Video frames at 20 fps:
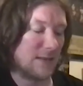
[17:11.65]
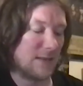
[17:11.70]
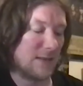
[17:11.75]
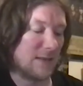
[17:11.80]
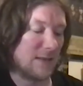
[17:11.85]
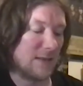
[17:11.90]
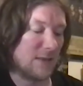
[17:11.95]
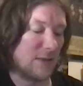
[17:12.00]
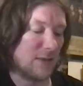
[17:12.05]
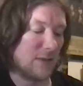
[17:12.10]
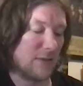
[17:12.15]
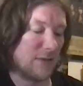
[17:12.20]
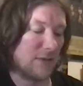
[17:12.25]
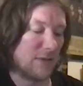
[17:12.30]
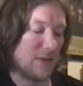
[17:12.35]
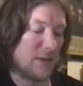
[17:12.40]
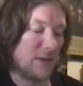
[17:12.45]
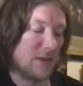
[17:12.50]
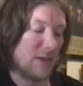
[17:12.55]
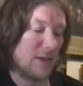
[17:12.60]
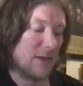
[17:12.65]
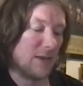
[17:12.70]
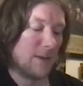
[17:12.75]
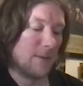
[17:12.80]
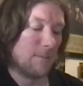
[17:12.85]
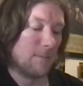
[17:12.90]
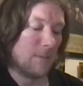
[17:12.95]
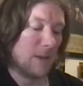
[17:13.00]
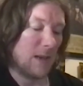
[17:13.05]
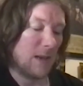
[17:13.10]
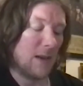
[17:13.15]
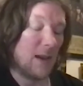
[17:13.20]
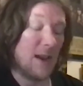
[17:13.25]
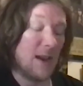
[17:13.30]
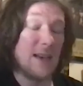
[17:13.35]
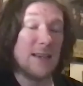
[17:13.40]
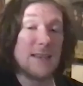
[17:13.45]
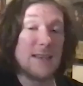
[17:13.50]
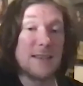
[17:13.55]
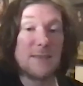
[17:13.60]
This is sort of, and
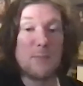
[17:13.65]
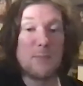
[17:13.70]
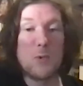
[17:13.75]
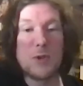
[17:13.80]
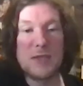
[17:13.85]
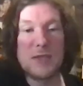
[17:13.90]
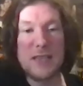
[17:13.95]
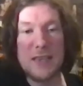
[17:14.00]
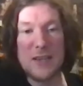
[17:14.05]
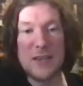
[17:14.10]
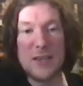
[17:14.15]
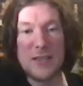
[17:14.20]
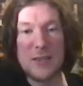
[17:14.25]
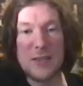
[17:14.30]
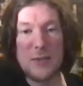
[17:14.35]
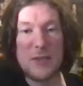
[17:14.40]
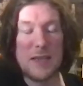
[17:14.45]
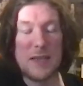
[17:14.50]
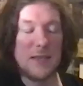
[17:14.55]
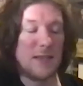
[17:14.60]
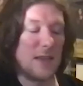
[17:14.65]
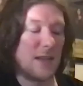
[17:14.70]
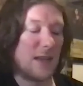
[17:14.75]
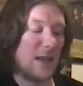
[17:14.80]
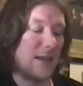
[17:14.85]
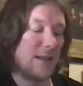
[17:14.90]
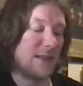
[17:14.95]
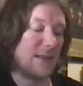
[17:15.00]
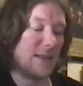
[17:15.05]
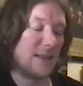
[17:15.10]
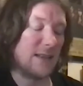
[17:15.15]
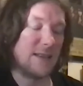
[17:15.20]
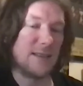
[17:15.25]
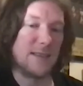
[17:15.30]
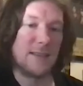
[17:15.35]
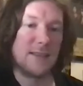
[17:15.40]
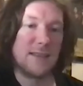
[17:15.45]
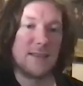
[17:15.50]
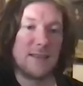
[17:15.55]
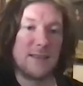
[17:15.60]
he does, once he learns who Tintin is,
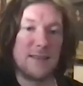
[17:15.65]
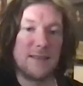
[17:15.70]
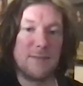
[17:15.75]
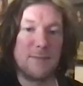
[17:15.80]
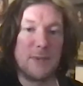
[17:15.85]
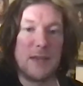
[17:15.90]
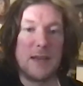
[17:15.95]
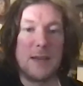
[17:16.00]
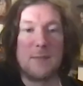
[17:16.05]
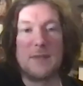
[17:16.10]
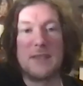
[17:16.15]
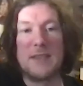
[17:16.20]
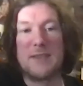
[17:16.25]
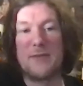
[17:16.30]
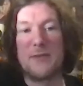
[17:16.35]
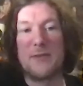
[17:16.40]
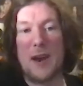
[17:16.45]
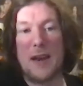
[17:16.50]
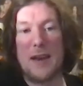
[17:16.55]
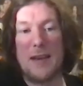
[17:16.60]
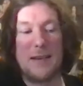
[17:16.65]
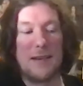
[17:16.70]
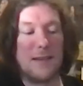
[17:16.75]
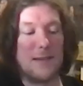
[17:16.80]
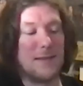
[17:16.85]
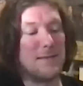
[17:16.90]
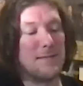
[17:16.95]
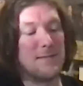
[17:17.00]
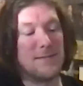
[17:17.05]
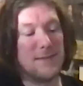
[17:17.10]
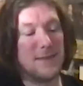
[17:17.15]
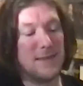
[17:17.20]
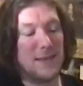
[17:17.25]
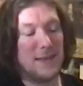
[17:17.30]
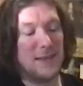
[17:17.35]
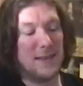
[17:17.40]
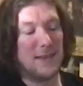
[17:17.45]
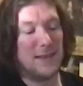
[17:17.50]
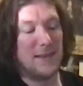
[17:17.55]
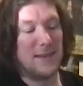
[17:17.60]
he's becomes his friend, and
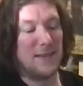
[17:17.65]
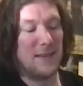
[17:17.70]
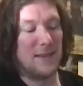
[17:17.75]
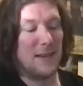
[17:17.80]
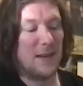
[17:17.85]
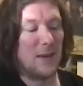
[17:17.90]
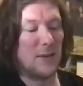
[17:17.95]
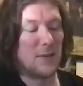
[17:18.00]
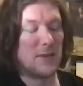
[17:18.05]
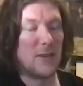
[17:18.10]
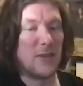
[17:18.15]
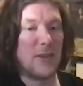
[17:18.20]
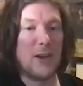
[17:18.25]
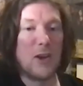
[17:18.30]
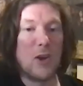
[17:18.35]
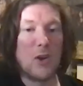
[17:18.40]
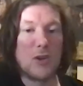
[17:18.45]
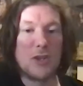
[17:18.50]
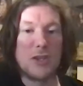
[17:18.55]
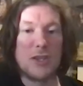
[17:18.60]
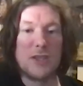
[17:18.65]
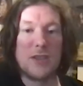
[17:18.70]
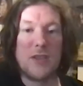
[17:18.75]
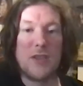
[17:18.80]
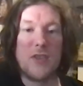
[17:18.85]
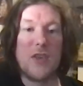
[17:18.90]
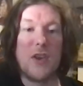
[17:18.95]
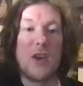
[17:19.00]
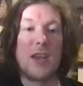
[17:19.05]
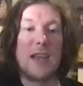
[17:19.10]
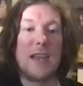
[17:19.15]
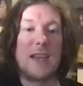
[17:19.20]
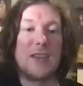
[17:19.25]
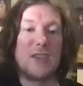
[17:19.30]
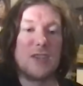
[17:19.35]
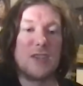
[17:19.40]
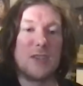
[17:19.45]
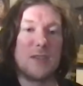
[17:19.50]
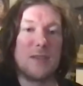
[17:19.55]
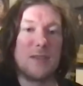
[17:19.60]
so they're not just thuggish,